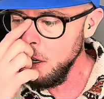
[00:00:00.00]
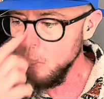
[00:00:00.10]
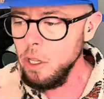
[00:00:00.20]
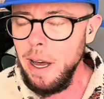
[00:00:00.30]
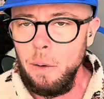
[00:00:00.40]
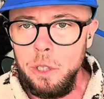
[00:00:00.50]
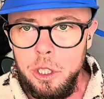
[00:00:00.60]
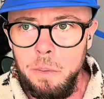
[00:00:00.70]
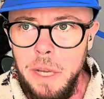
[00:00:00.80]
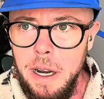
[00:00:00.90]
So that was
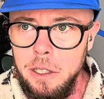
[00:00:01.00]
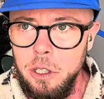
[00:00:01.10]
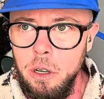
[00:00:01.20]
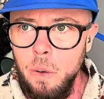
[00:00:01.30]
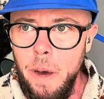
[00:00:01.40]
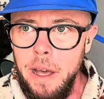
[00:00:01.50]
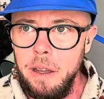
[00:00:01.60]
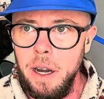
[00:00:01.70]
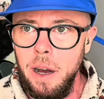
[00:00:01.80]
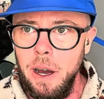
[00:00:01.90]
something I took away,
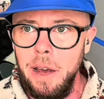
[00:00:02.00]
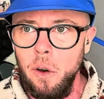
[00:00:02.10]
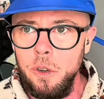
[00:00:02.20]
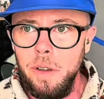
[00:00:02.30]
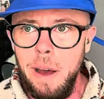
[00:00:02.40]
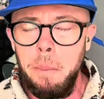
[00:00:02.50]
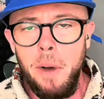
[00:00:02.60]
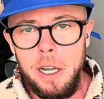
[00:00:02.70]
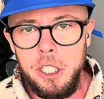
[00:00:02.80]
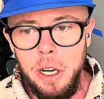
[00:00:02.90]
that under that
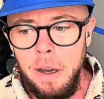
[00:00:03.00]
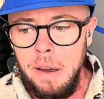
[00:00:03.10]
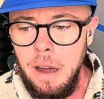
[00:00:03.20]
pressure,